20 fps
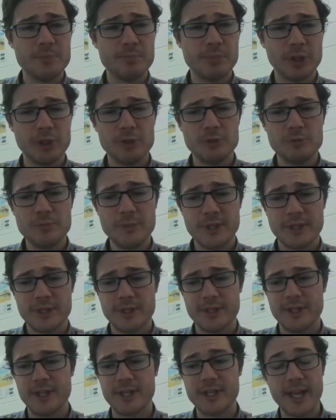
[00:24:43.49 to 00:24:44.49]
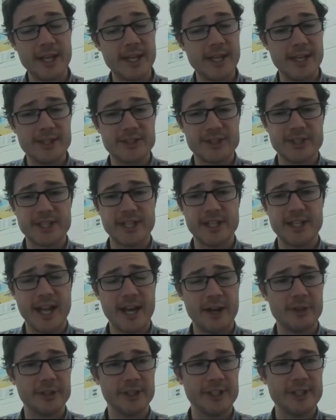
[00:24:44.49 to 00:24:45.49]
bloom, again, isn't
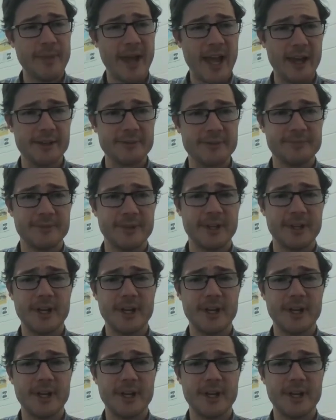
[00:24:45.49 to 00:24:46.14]
inherently bad.